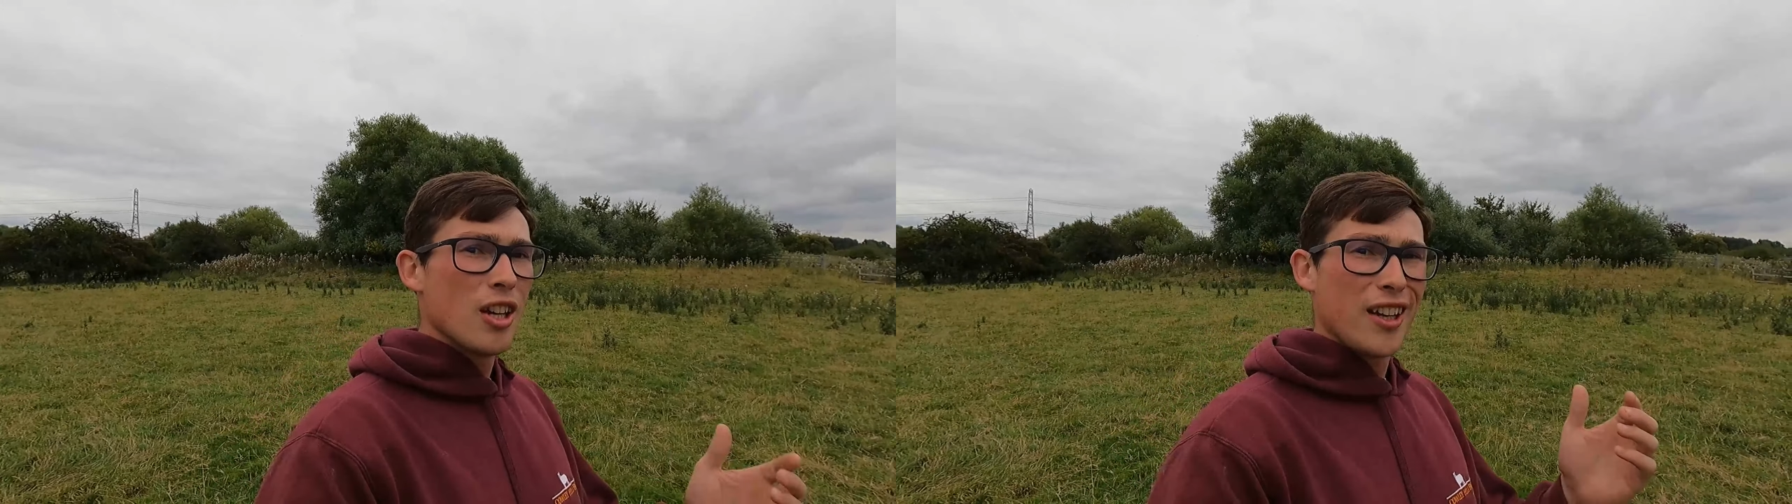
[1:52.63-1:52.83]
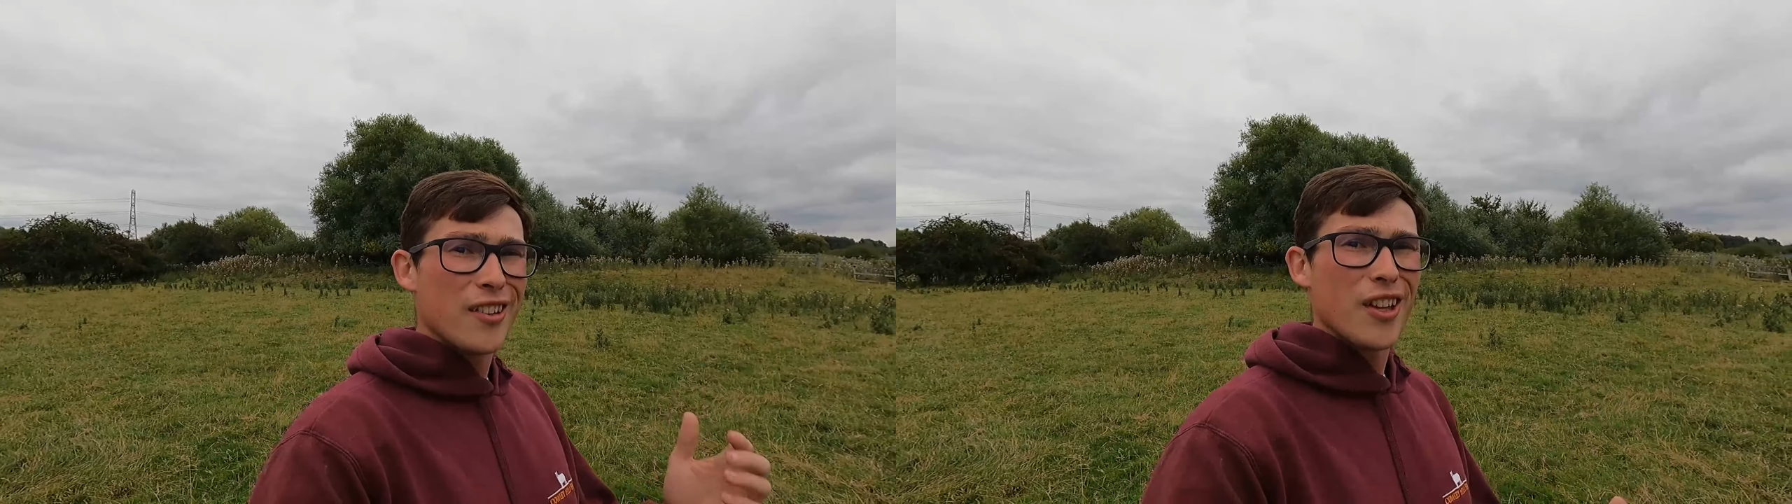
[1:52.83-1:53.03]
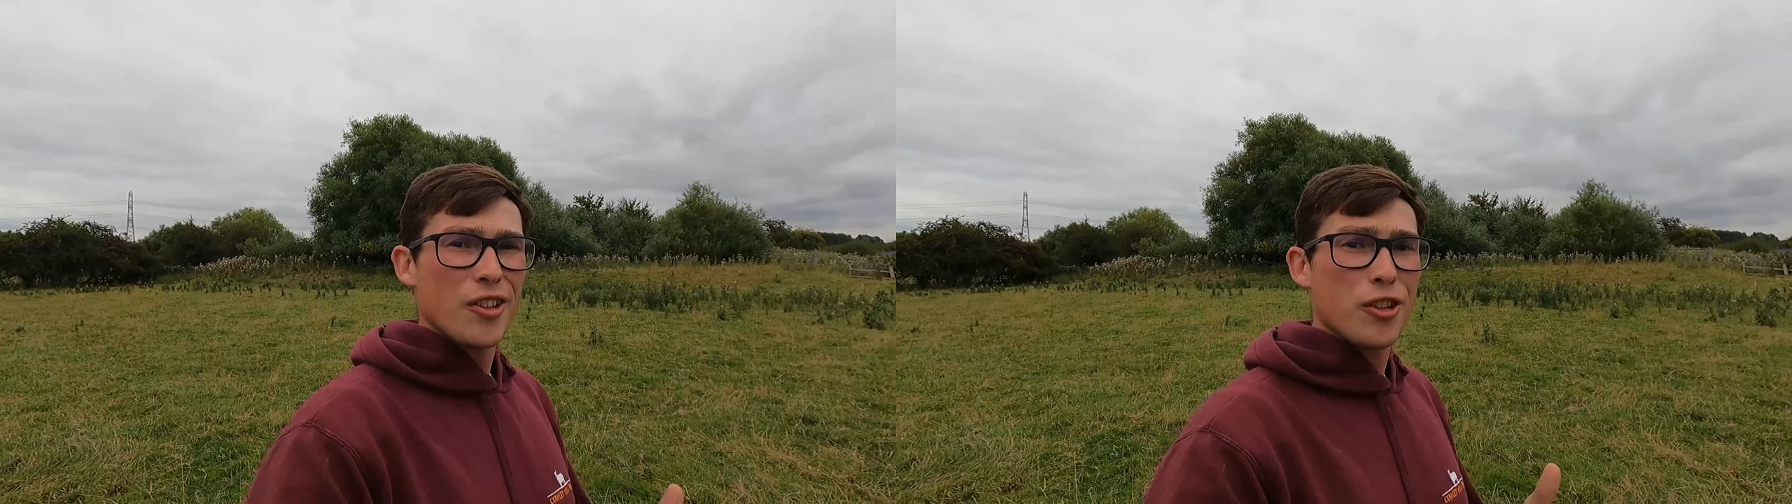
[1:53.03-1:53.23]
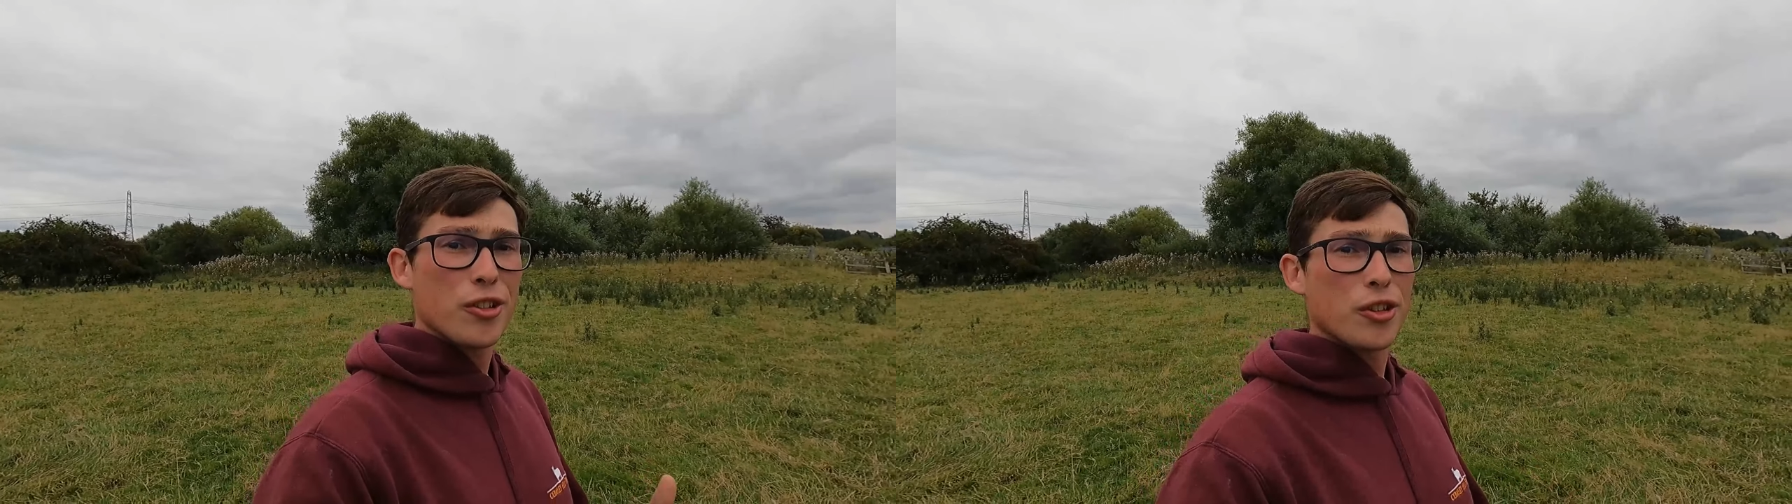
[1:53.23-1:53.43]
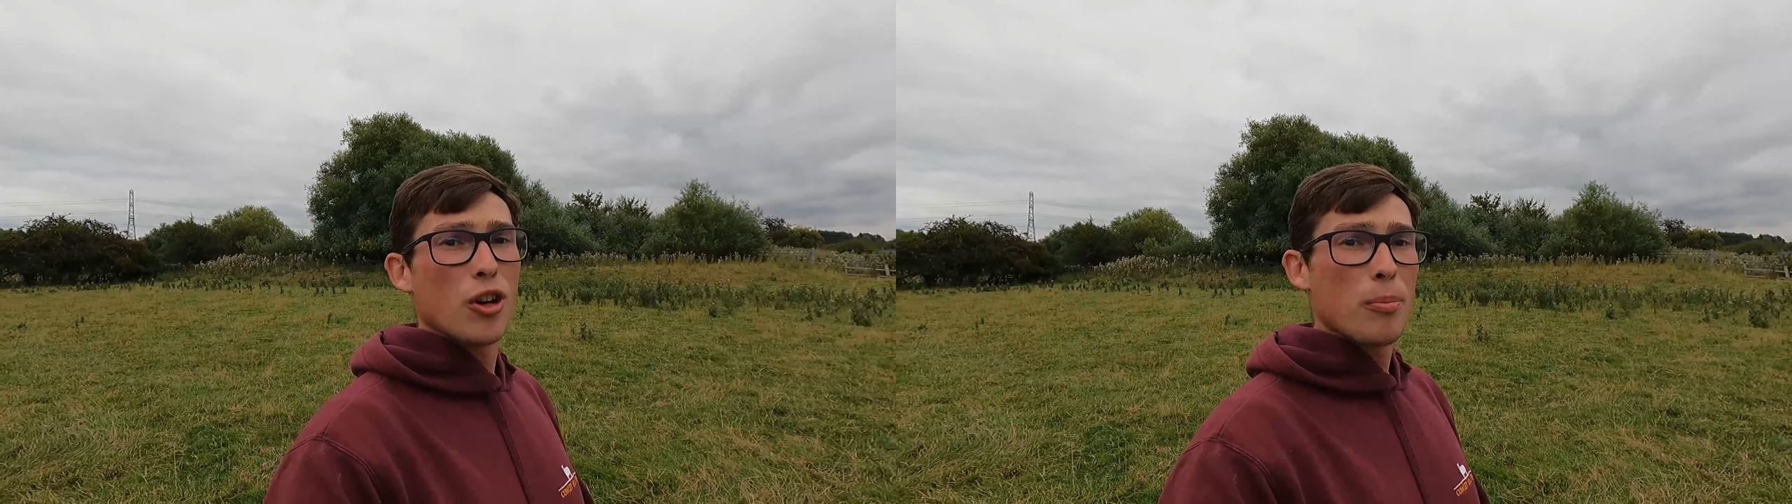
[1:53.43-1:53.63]
Condition
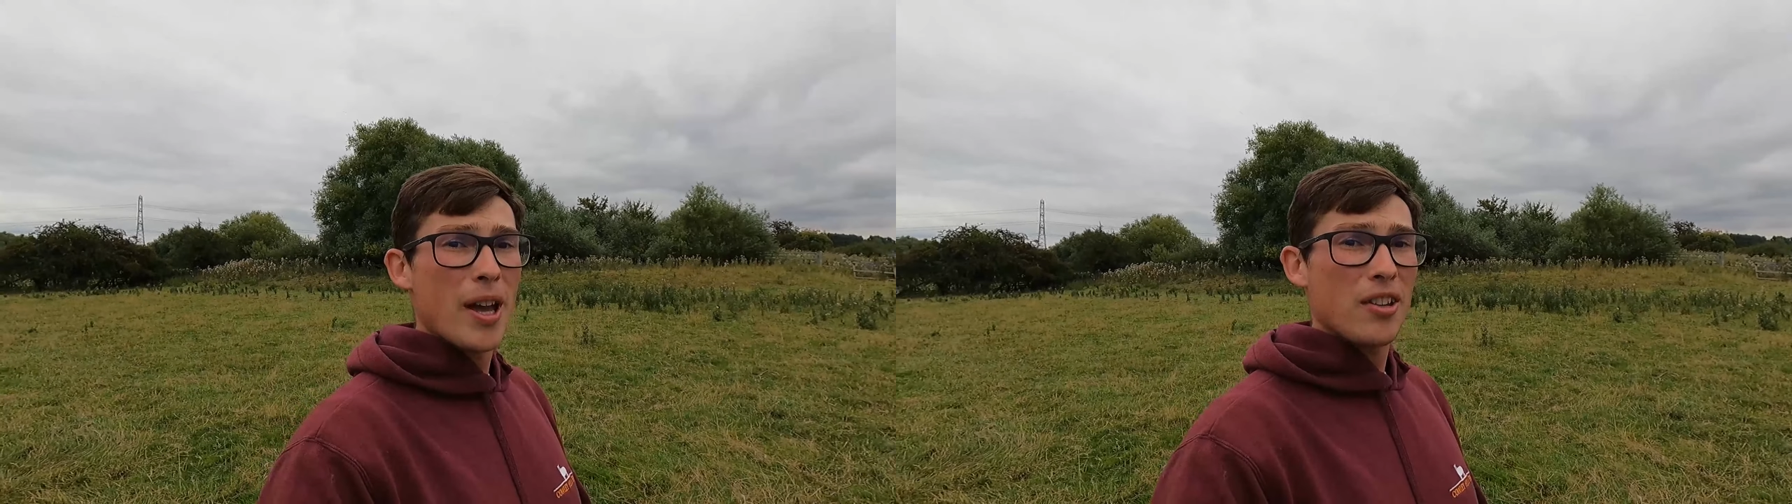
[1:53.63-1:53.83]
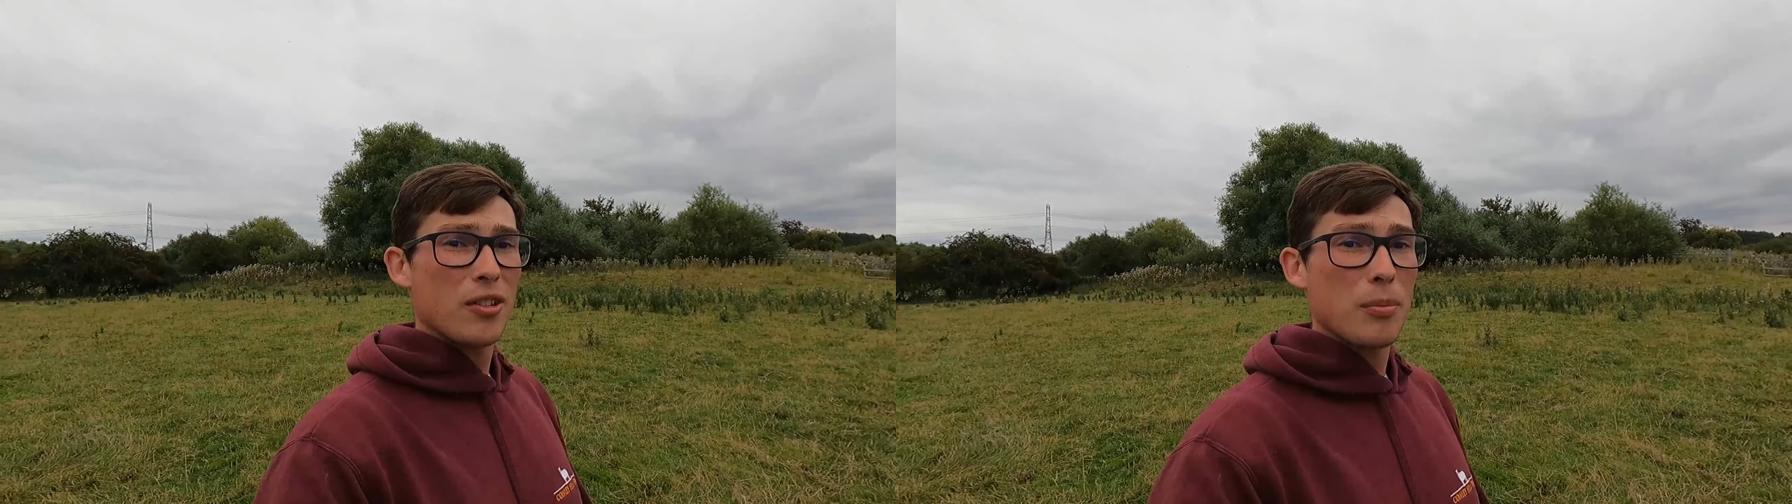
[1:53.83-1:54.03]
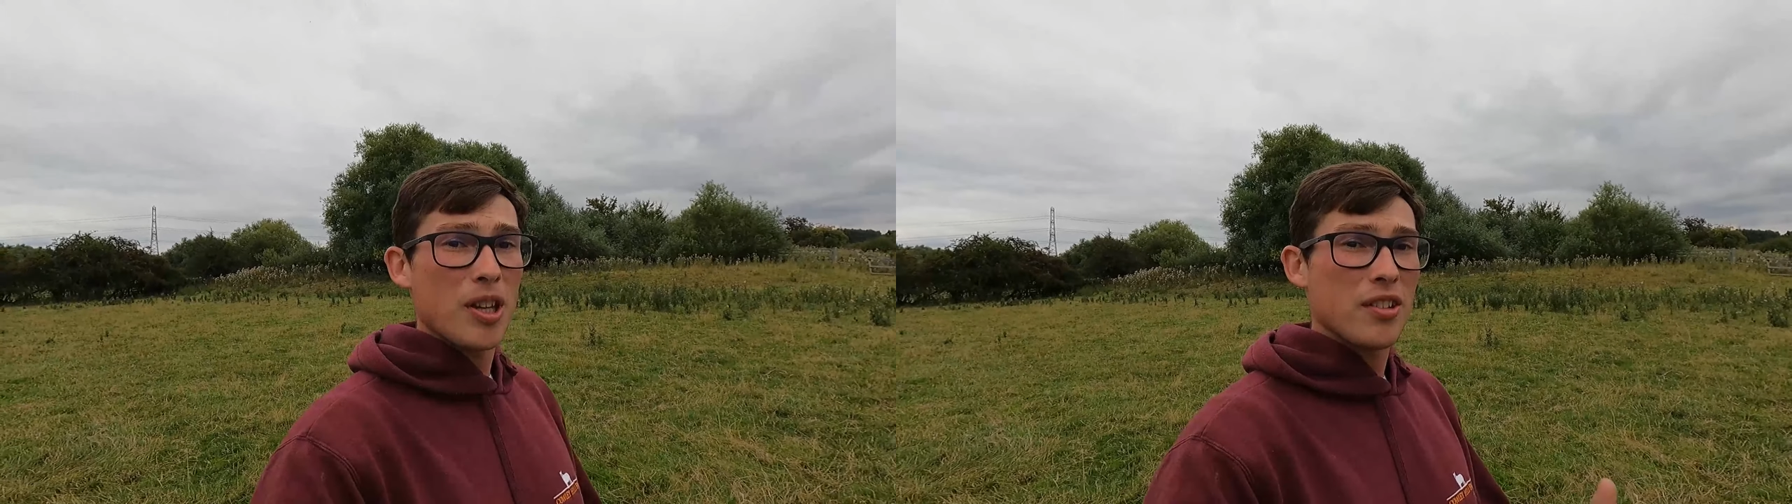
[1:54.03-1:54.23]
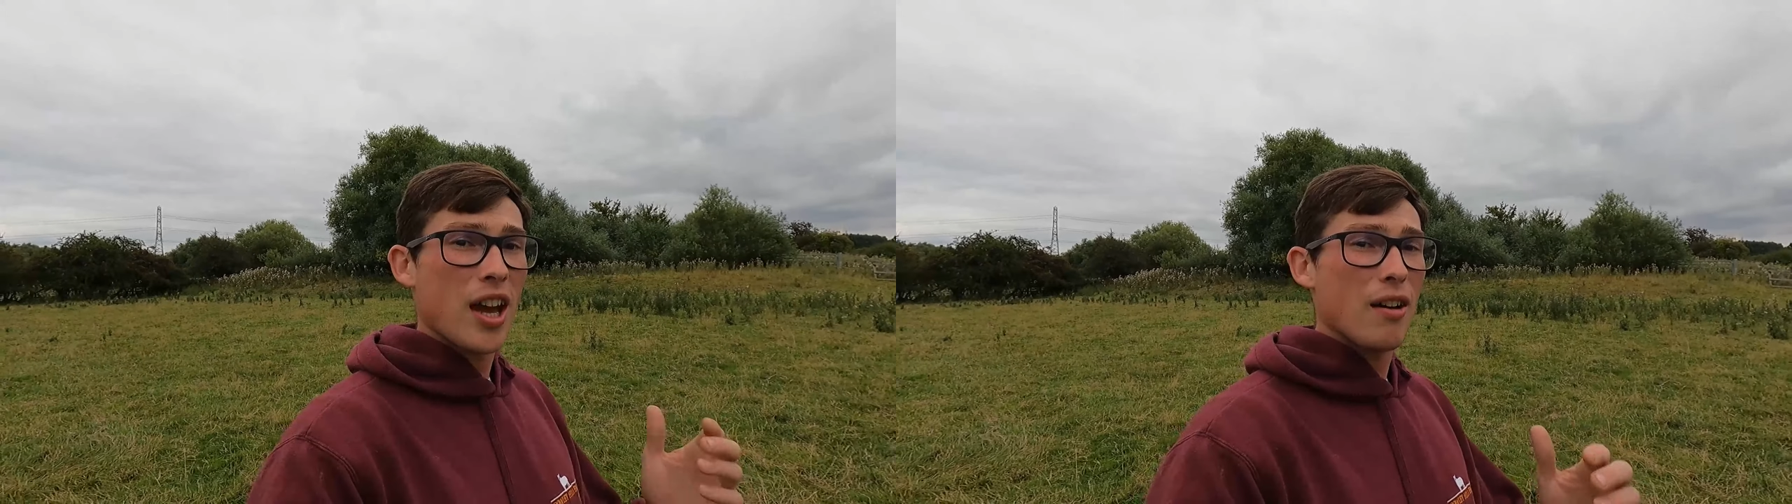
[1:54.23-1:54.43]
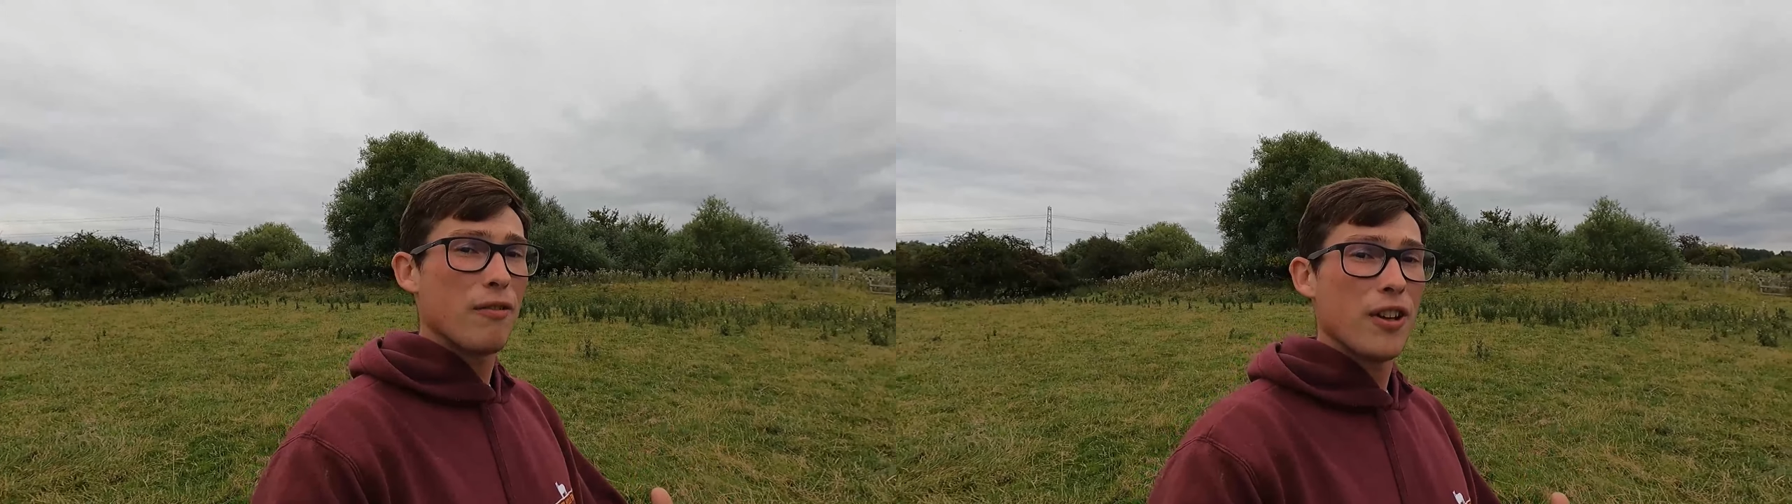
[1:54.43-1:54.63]
score basically means
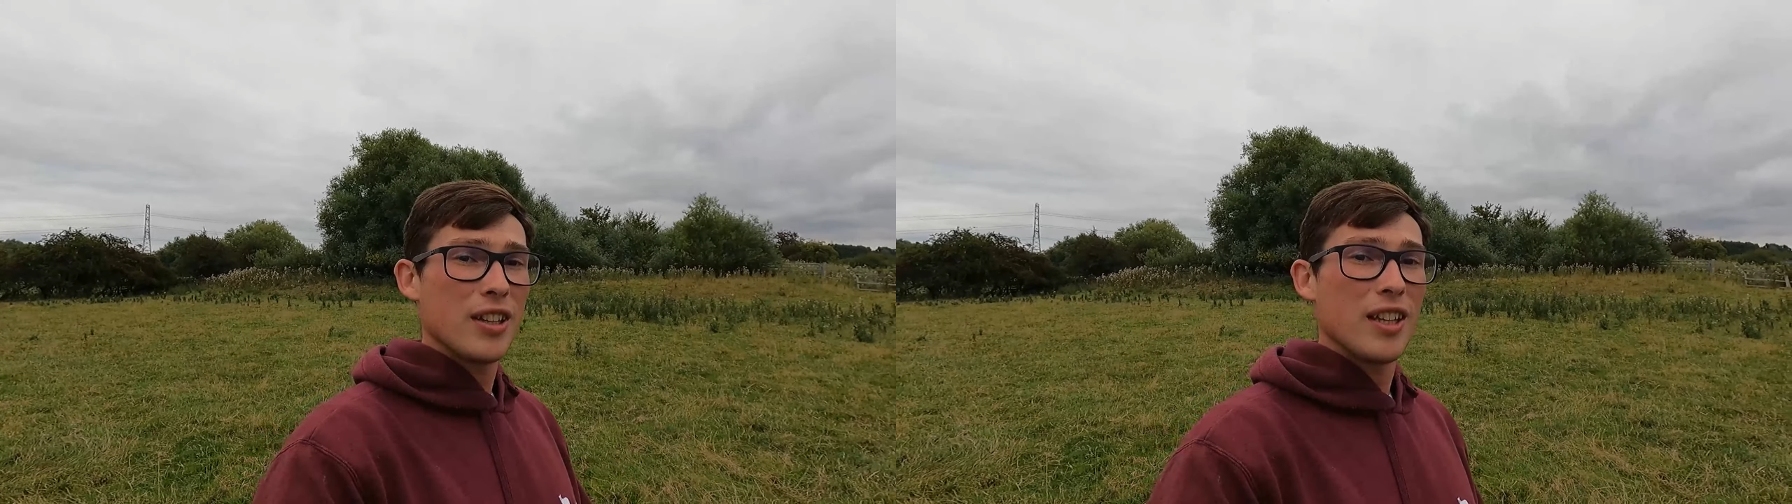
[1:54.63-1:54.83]
how fit